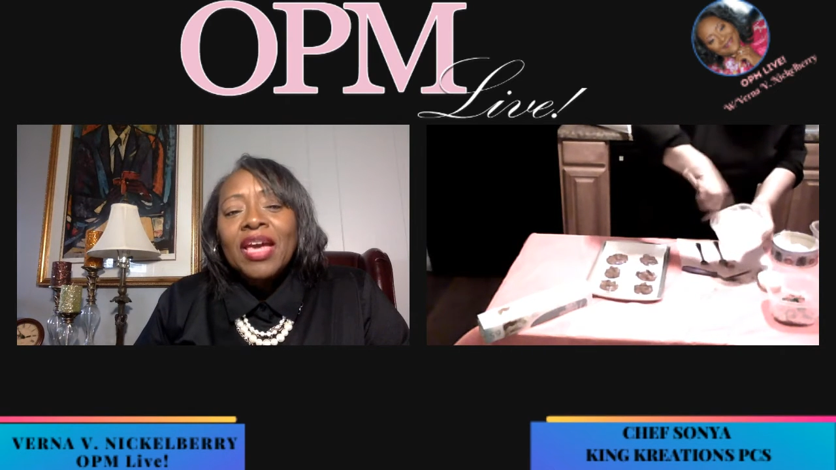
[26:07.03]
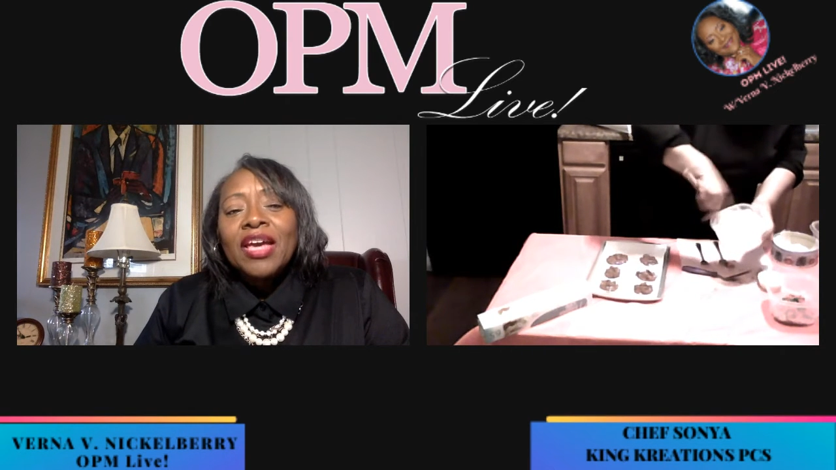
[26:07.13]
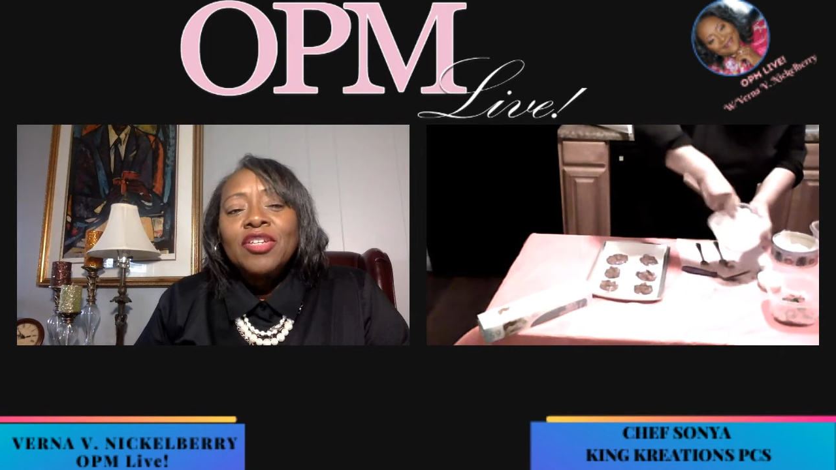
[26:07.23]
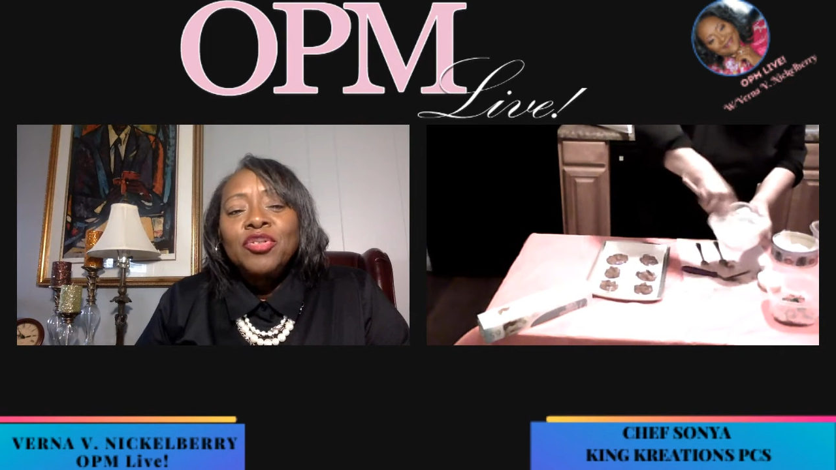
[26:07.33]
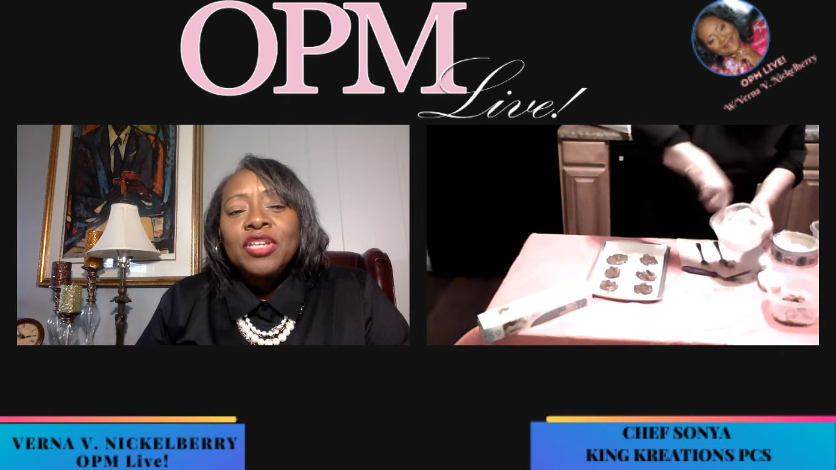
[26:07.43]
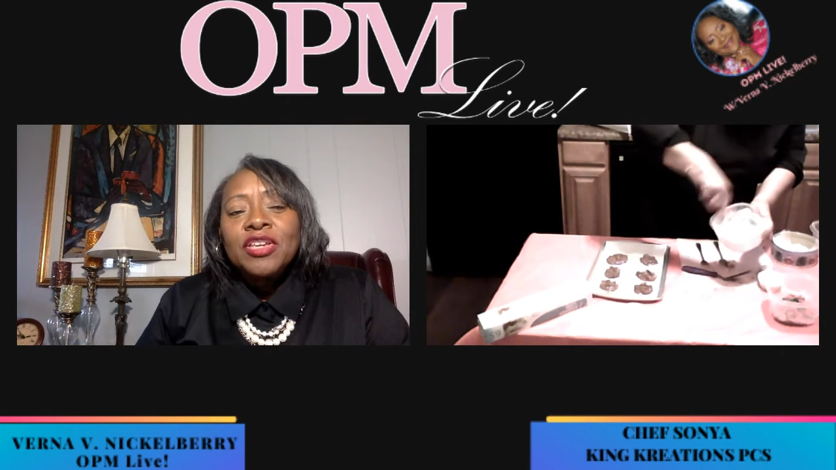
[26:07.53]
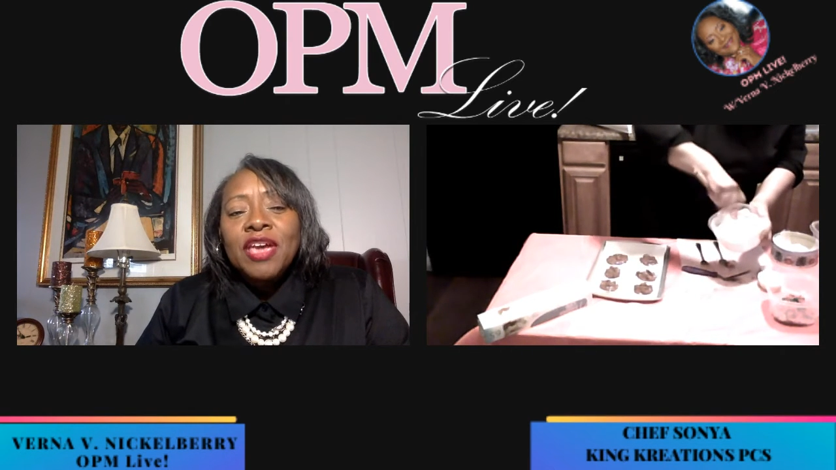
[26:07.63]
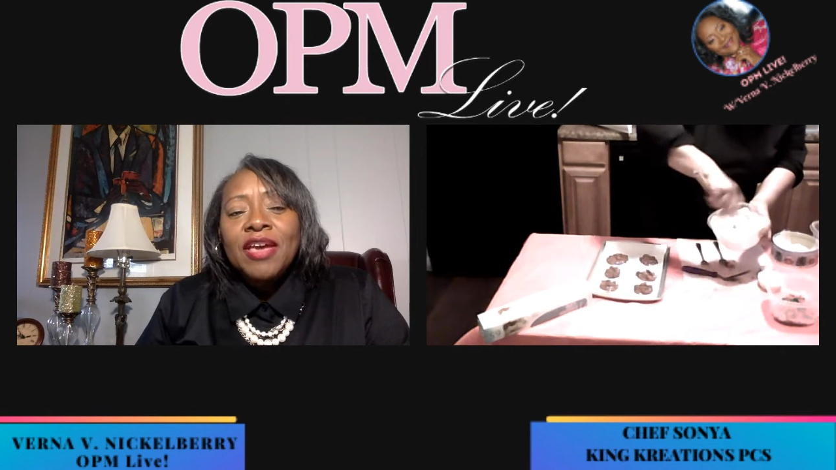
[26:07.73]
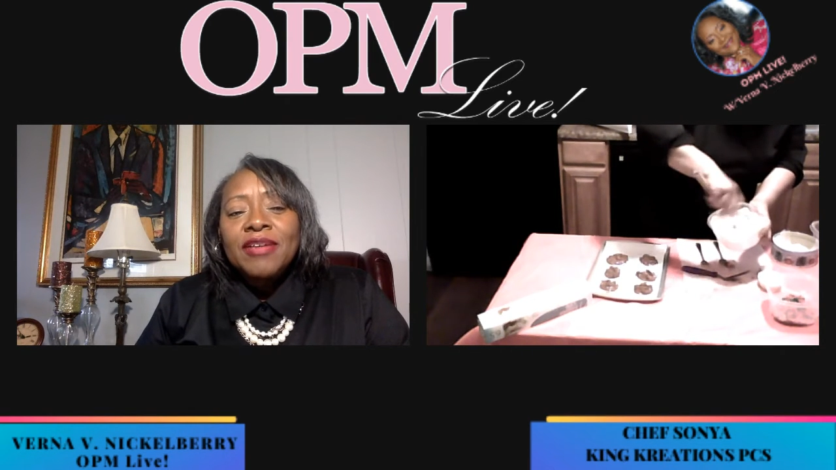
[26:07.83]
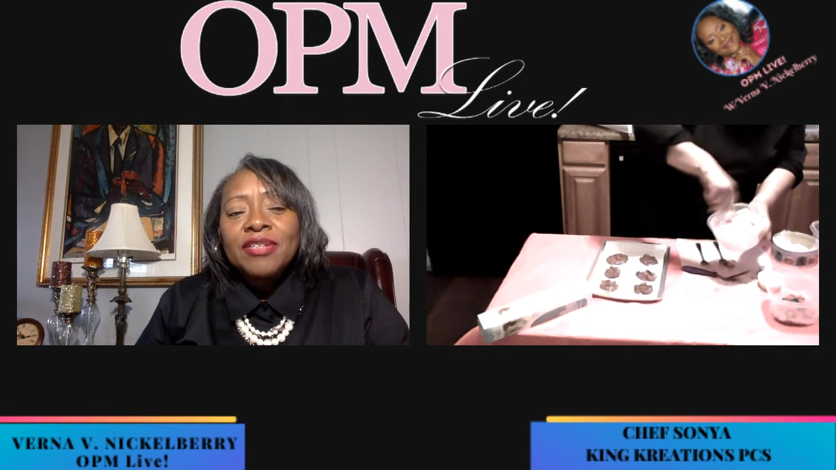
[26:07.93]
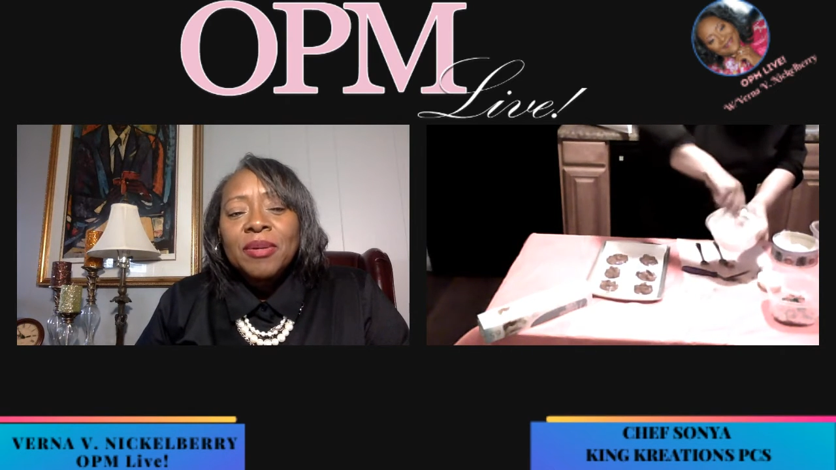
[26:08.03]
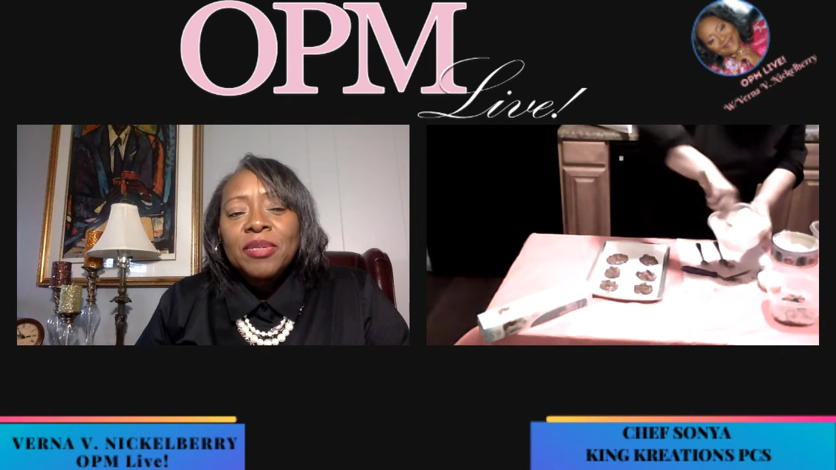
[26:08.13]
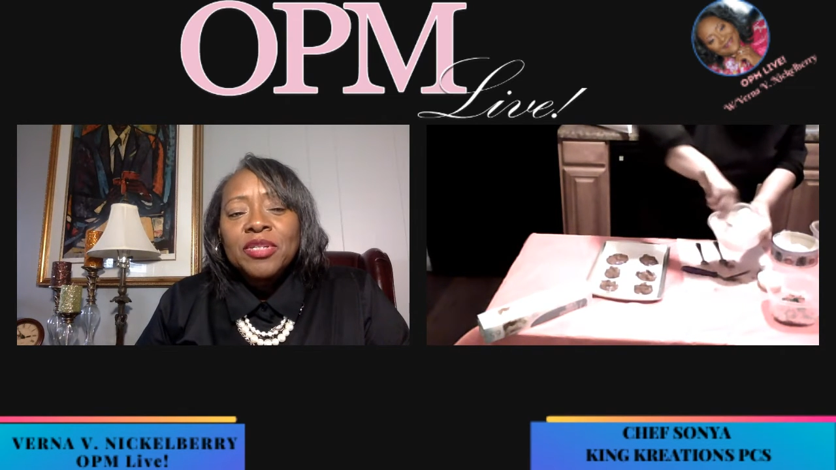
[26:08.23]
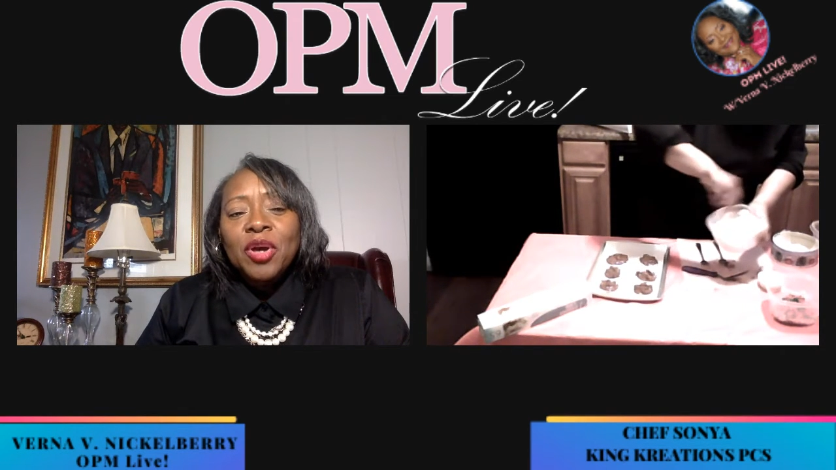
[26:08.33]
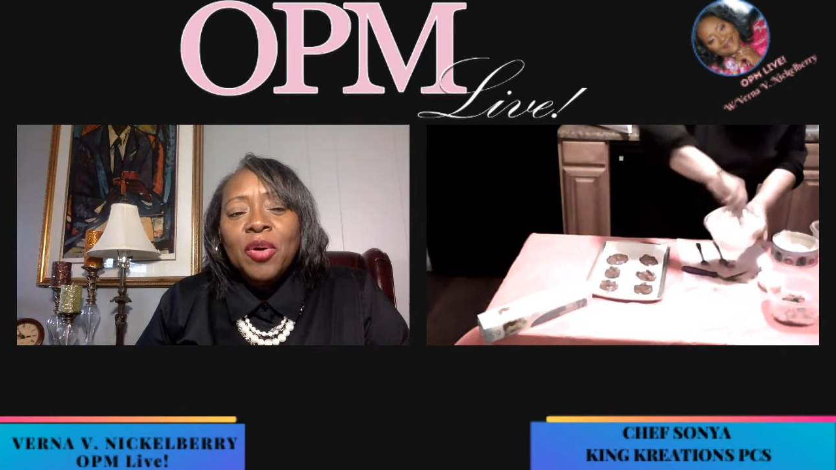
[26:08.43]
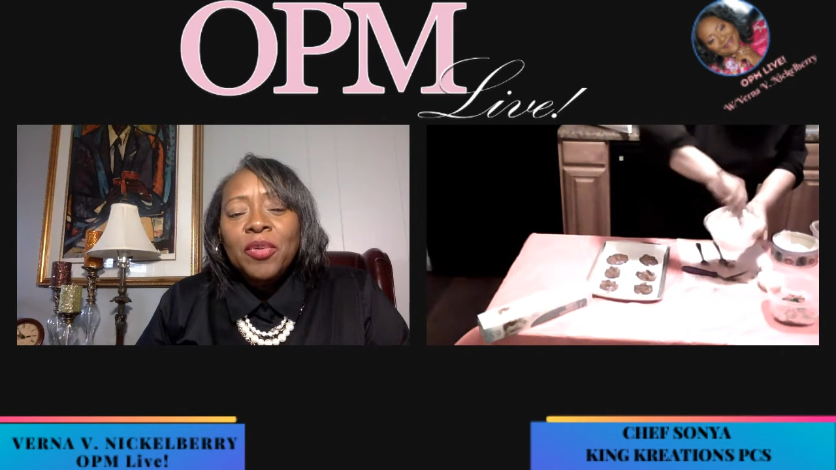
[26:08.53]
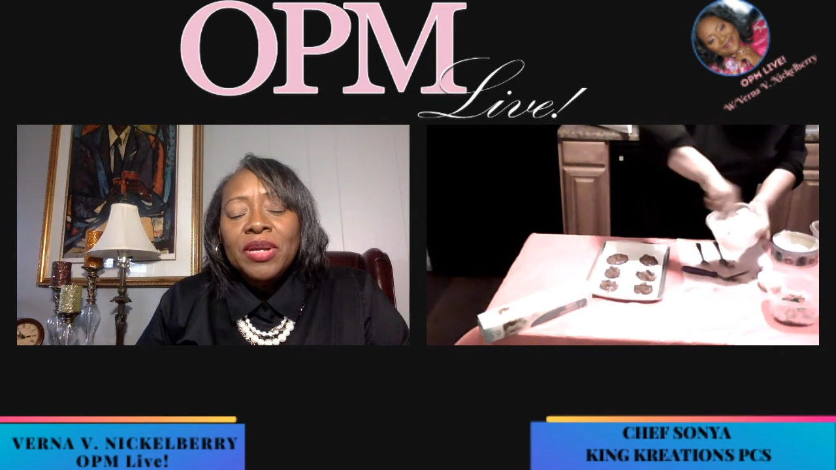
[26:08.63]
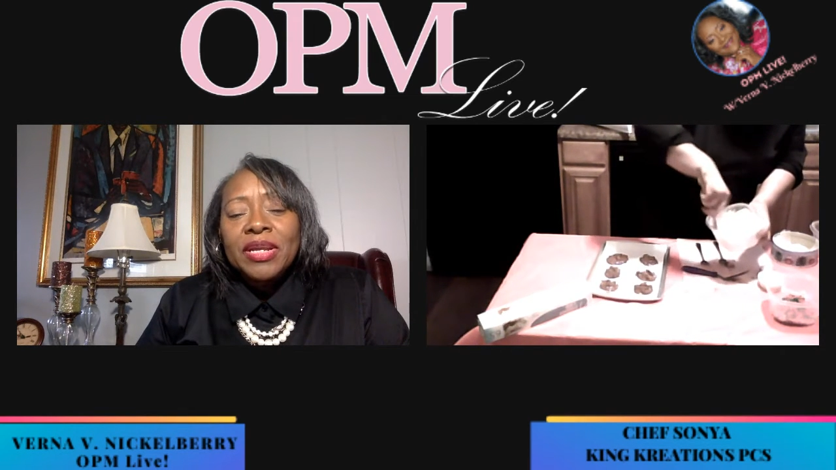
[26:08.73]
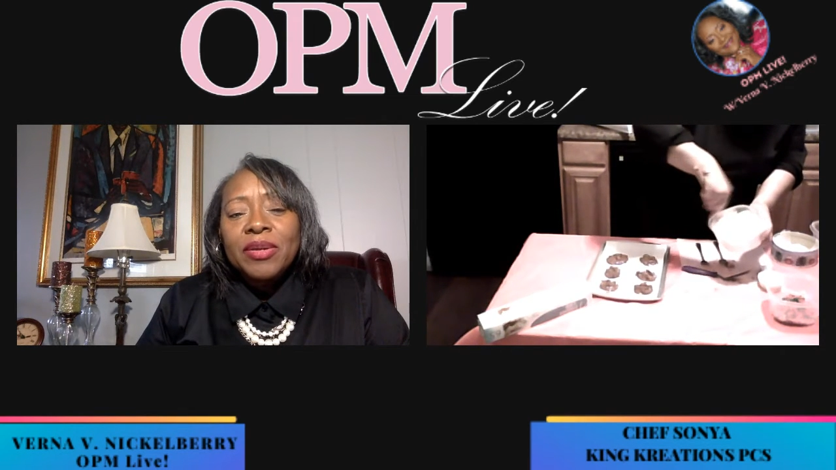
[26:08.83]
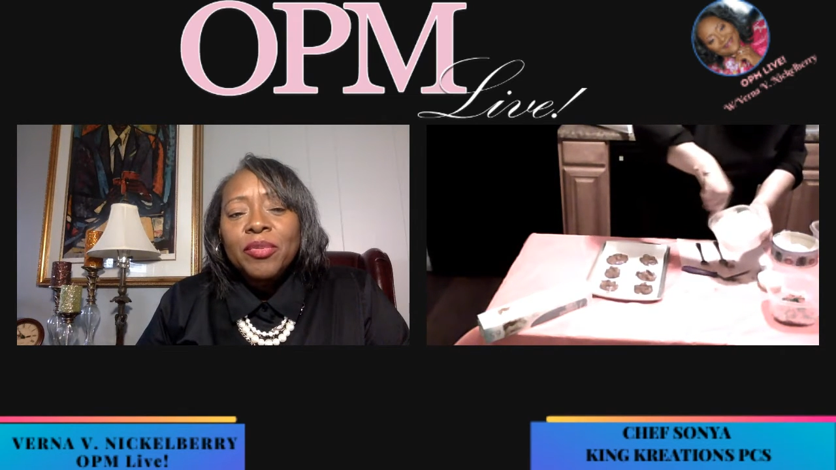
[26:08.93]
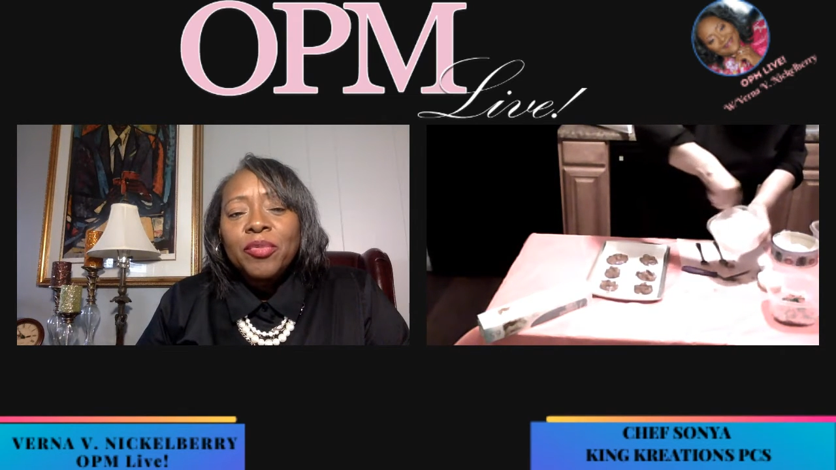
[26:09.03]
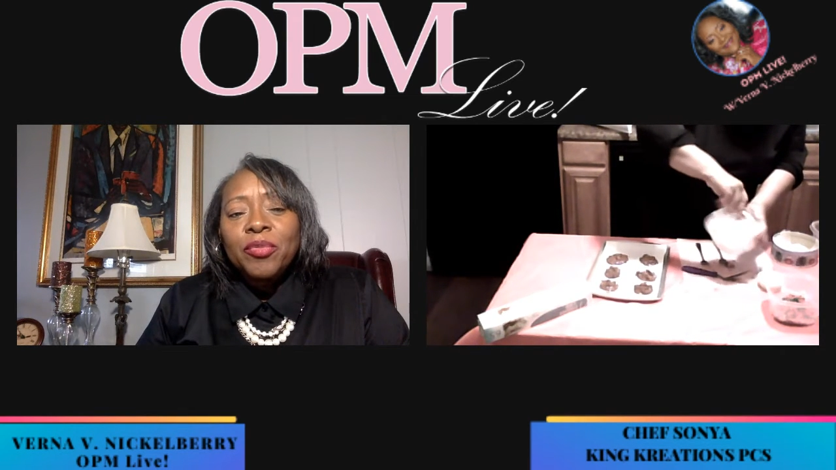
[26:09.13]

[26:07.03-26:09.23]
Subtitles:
And you say you have some that's already